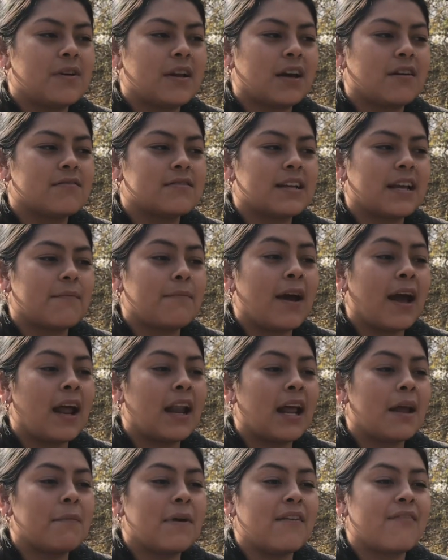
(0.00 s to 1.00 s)
and I was like,
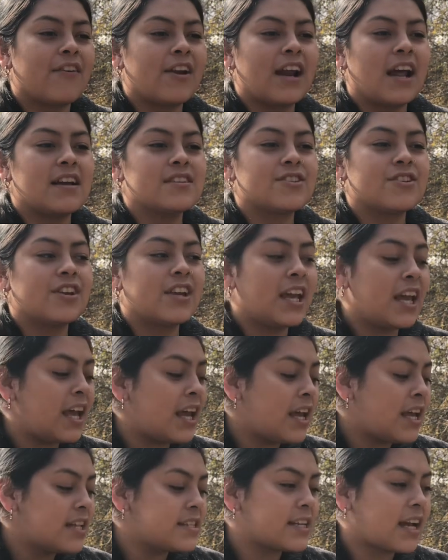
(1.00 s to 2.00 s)
man, like my friend has her
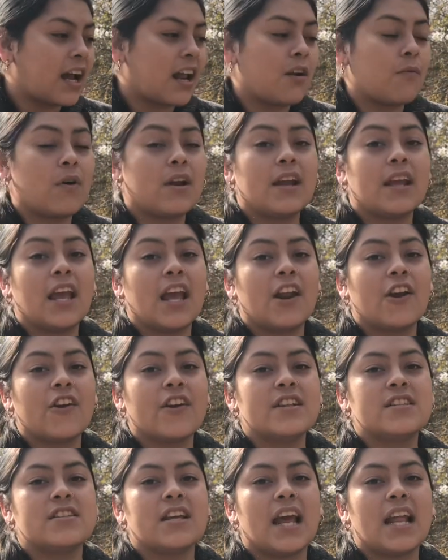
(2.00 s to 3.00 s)
kids, like I don't want to get her
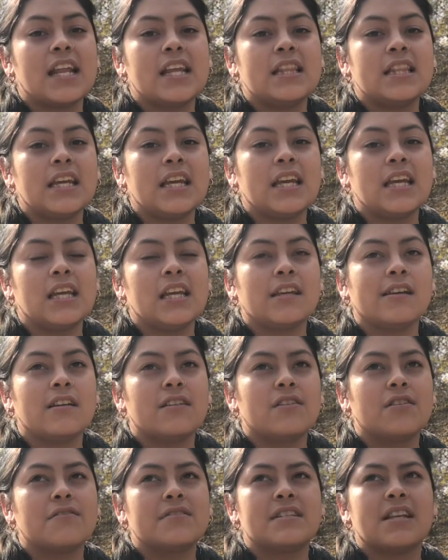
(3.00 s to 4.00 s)
into anything,
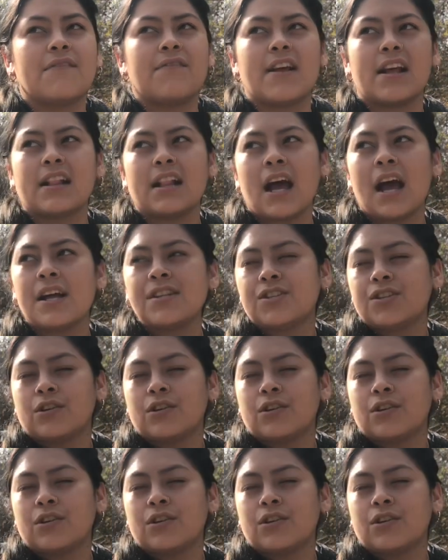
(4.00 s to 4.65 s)
you know, and stuff like that.